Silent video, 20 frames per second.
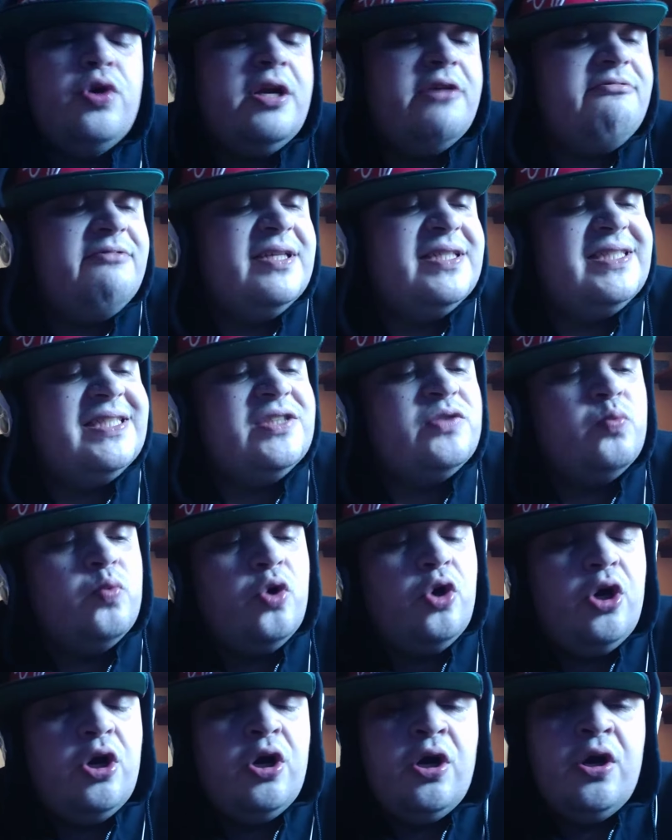there is
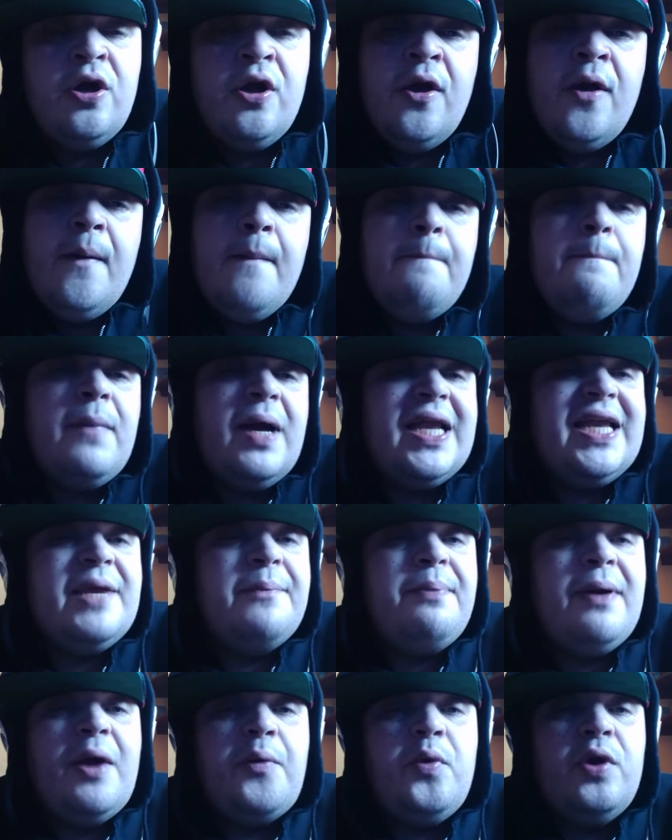is war, money,
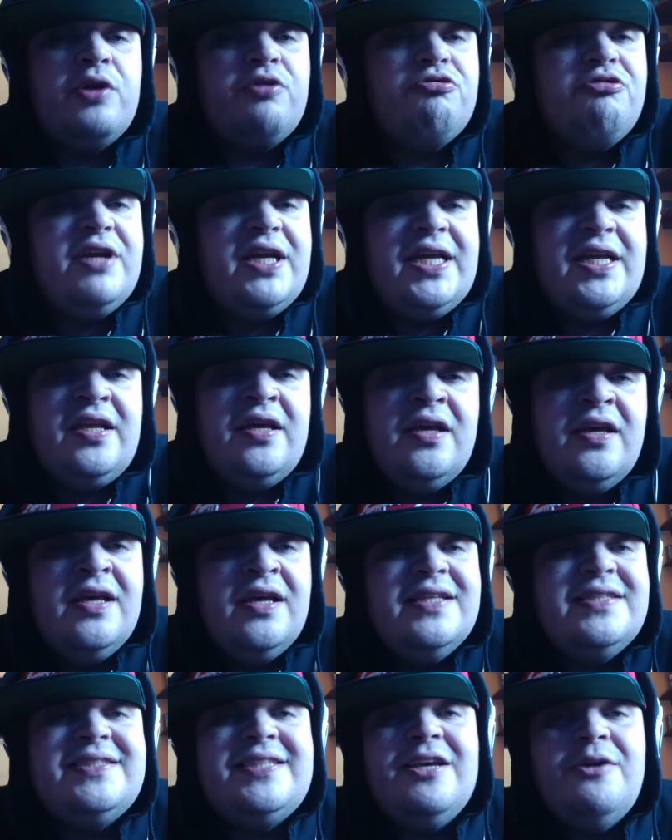power, greed.
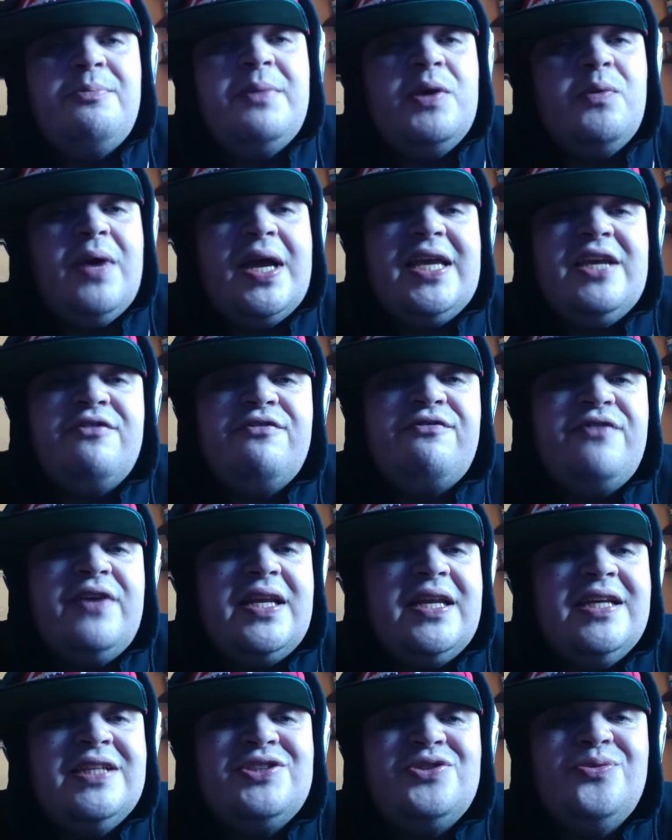Tell me why you
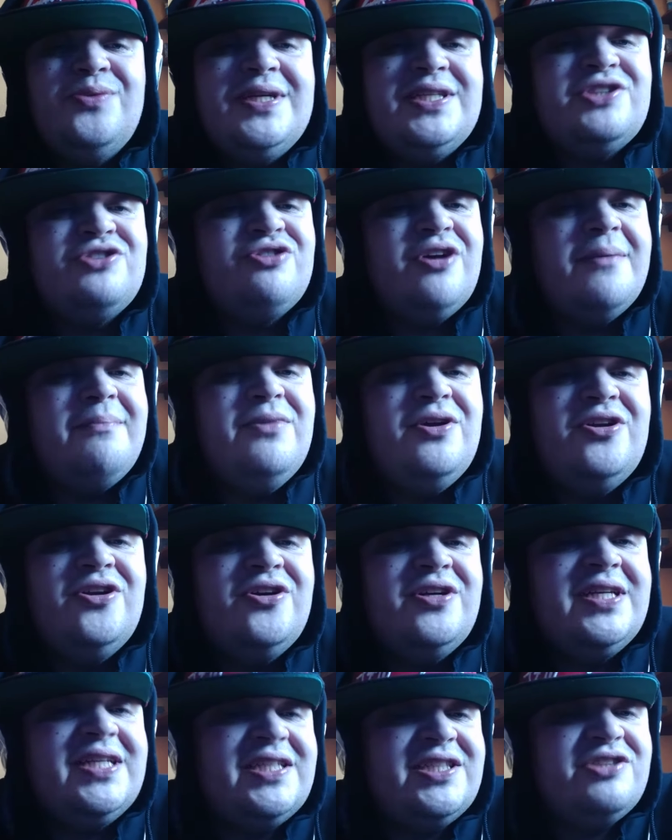think there's always trouble
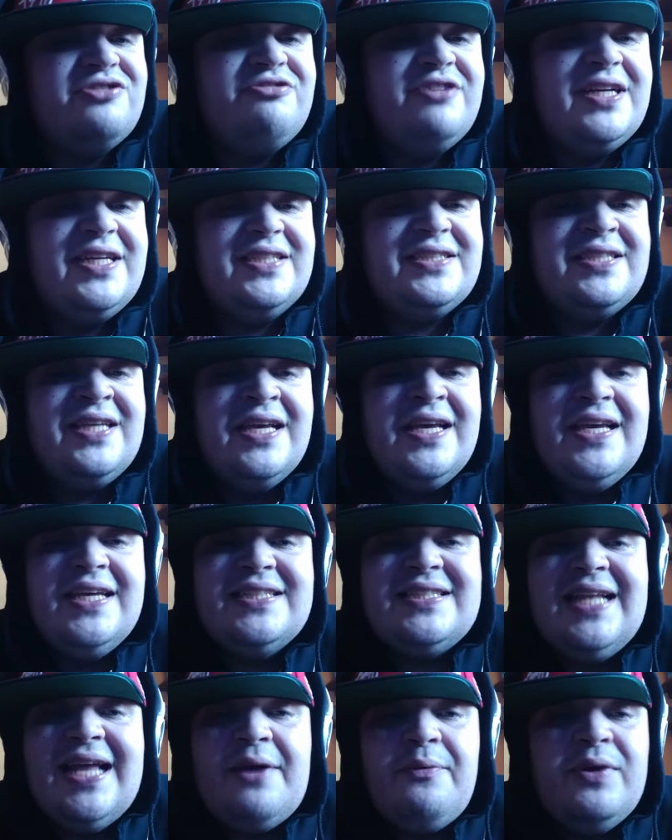on these streets.
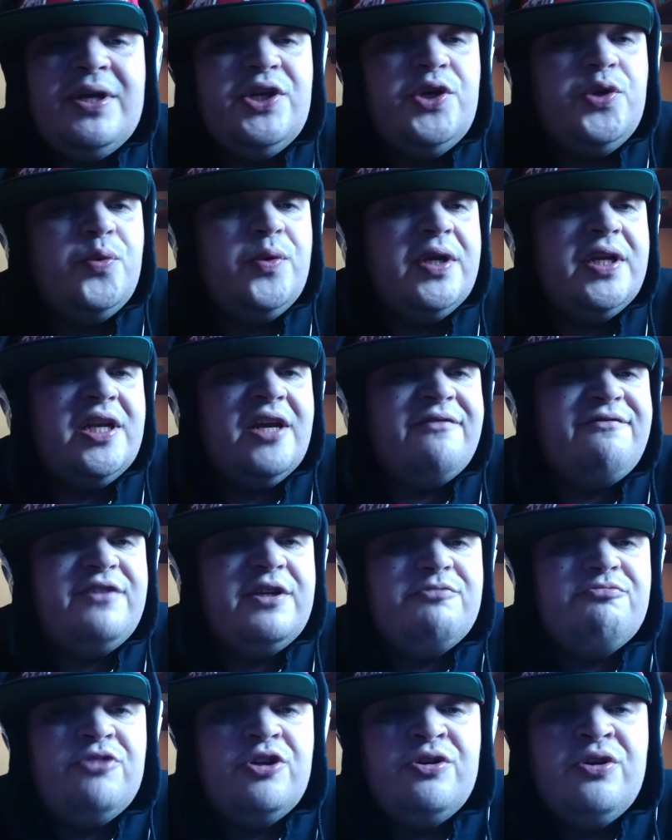It's like we're doing
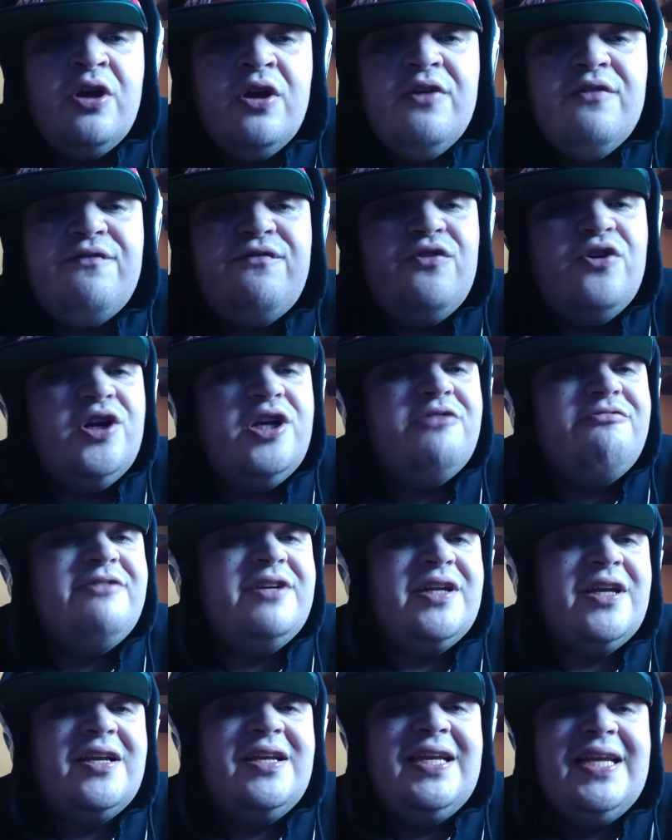nothing wrong,
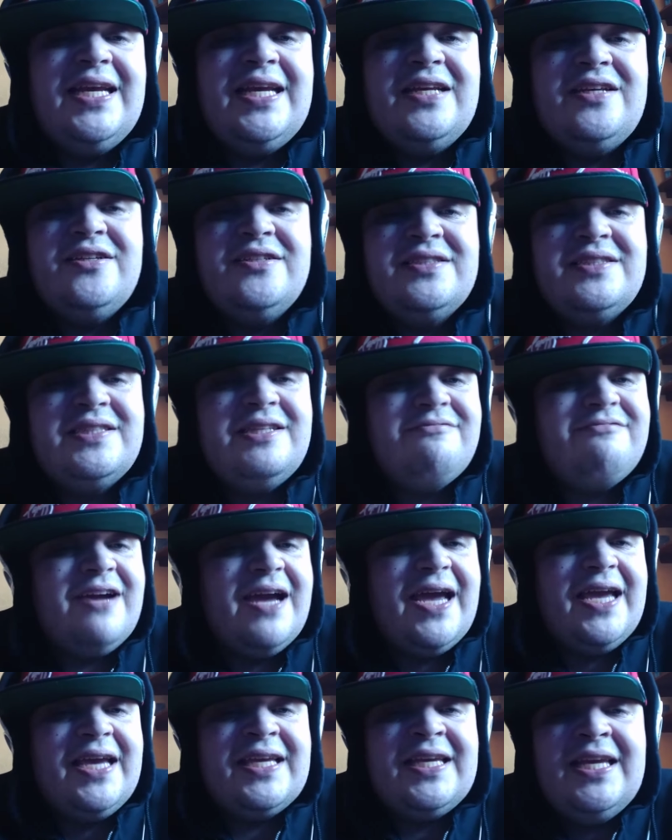following our leaders. They're out
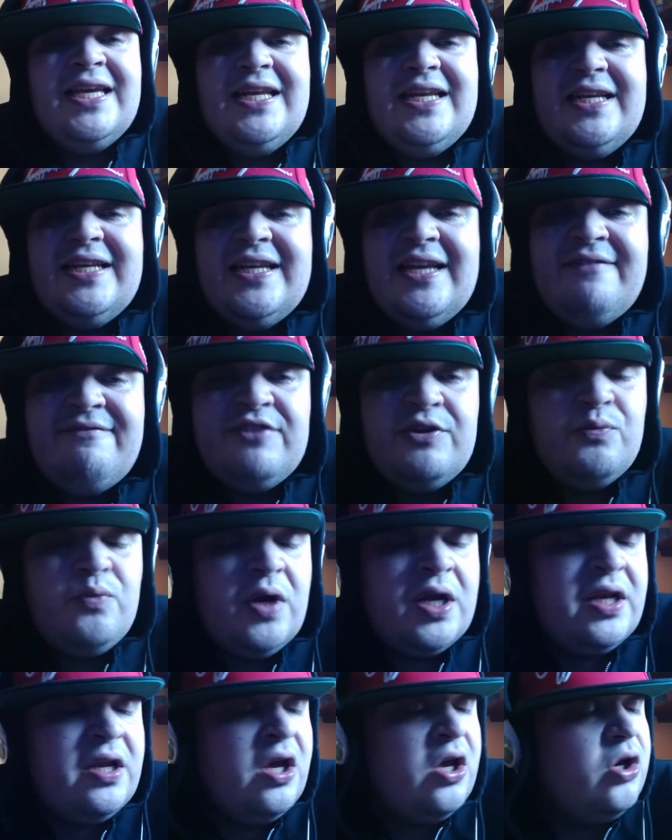here killing
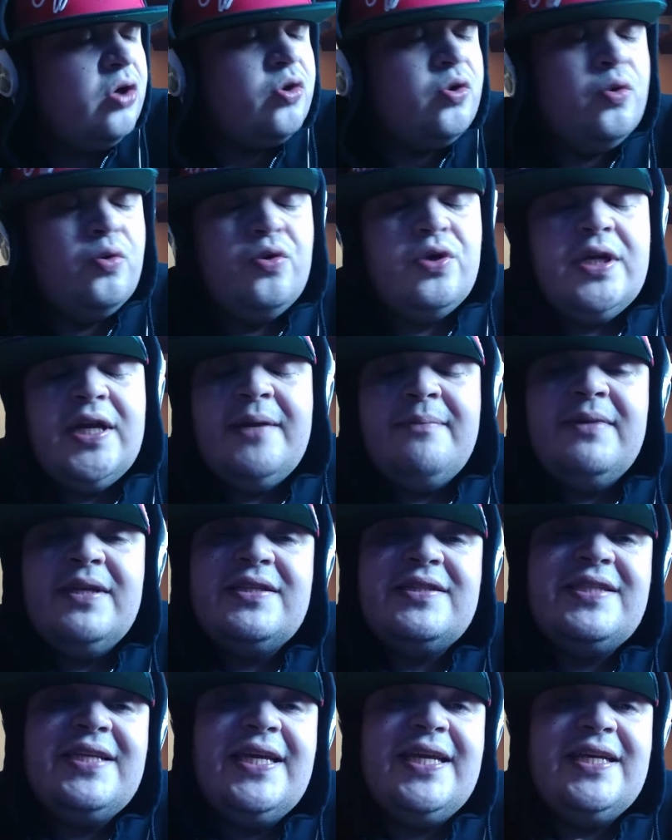everyone, call them the
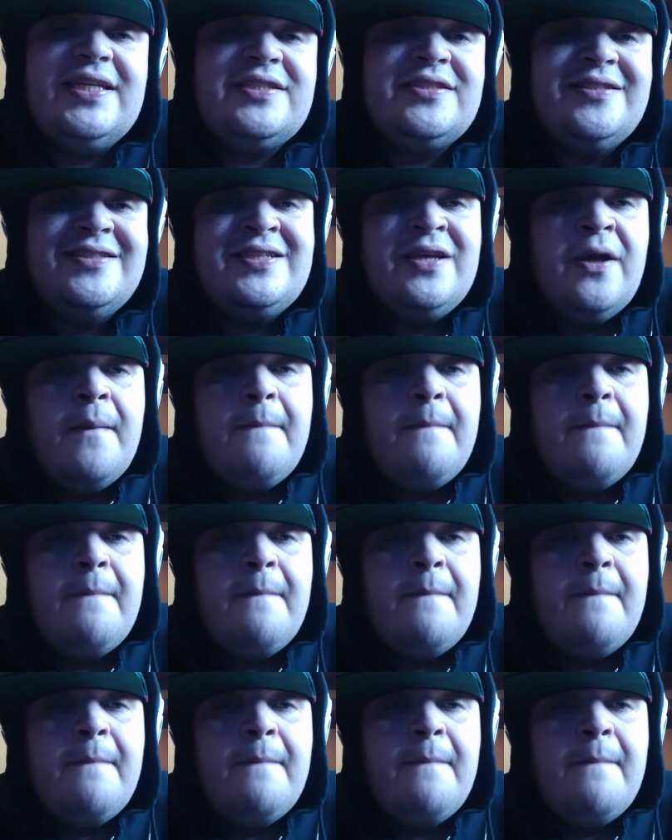teachers.